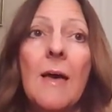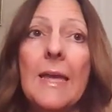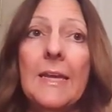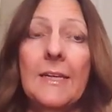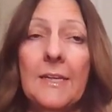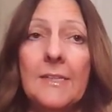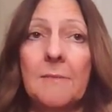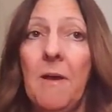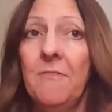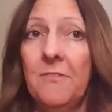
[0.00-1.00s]
It is
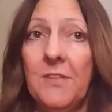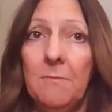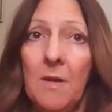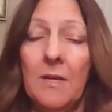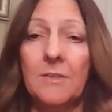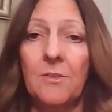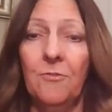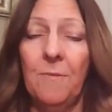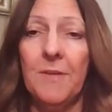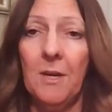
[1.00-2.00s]
about 15 miles
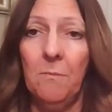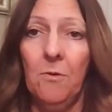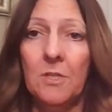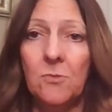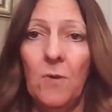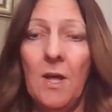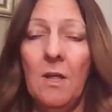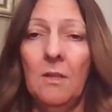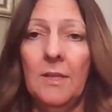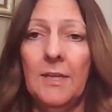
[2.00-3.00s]
from the airport as well.